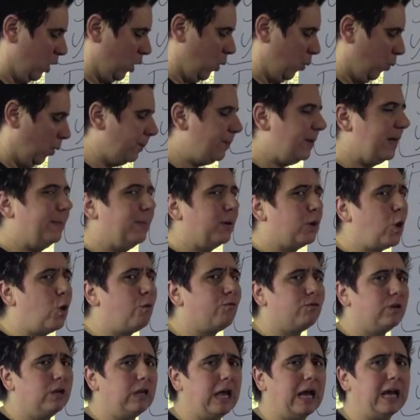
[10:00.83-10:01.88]
What people
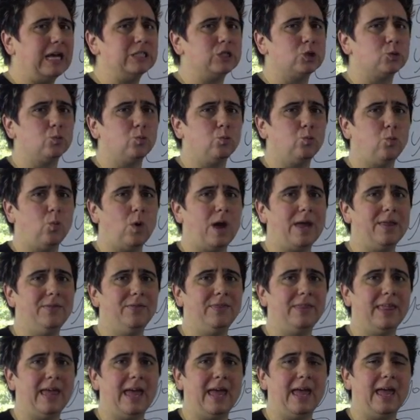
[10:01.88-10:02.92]
don't realize
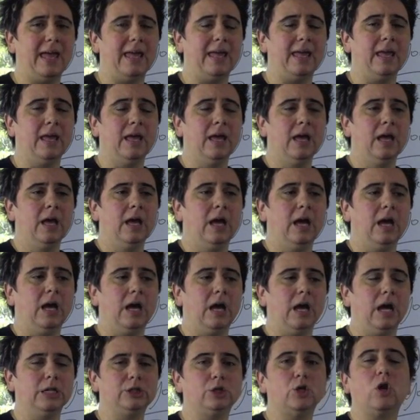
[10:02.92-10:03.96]
when they
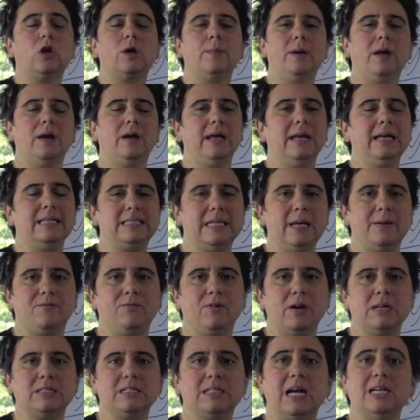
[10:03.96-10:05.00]
talk about an ATM
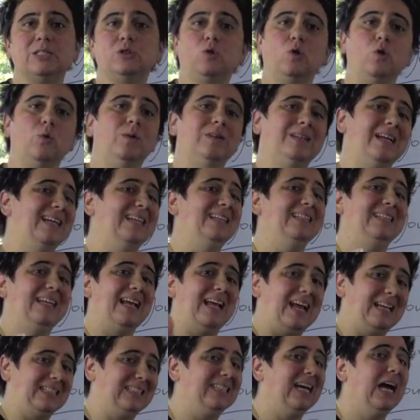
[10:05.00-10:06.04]
franchise or when they
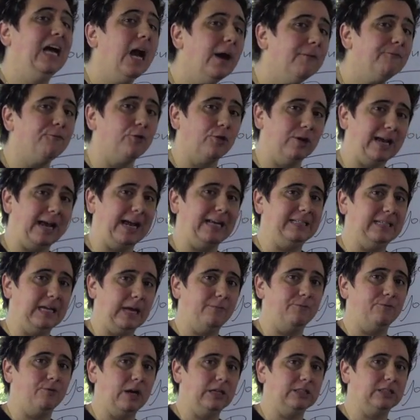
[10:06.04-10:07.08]
sign up for an
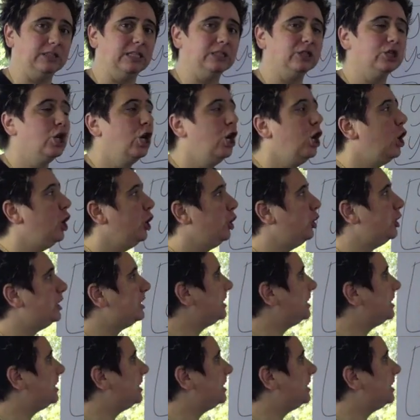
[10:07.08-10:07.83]
ATM franchise, you're